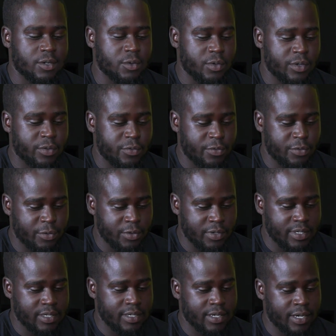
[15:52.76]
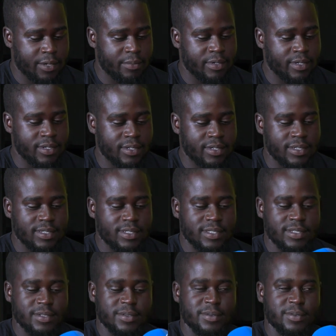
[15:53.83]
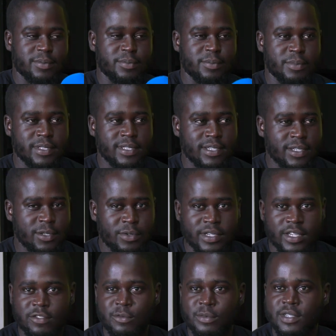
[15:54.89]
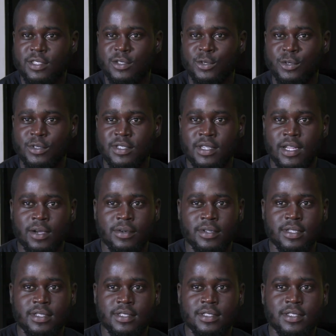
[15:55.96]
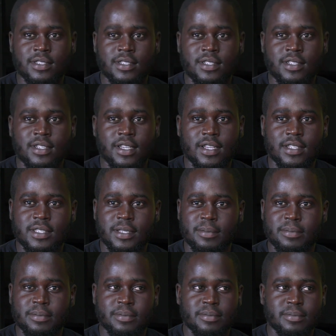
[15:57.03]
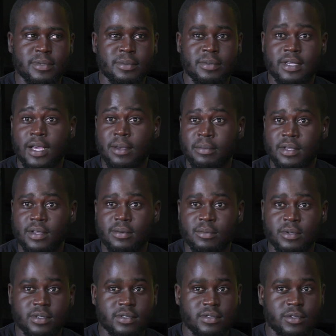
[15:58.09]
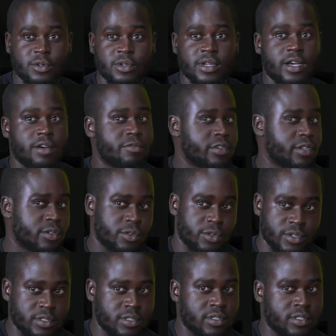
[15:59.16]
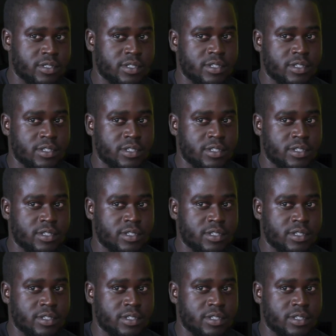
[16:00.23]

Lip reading: Well, 4K camera, it's basically what everybody is using nowadays, except maybe Gambia, but other African countries